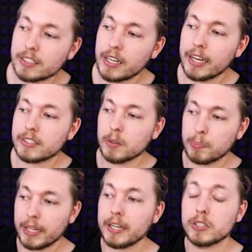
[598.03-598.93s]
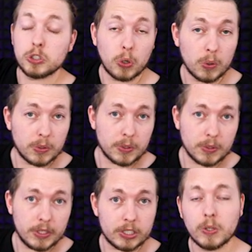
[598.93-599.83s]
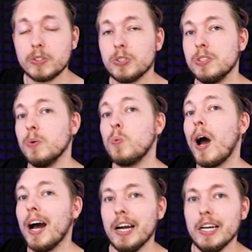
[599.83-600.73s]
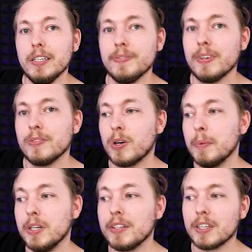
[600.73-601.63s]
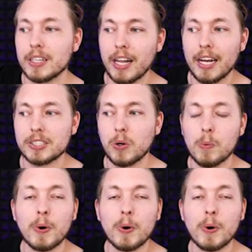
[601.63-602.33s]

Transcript: says the player controller is going to derive from another class called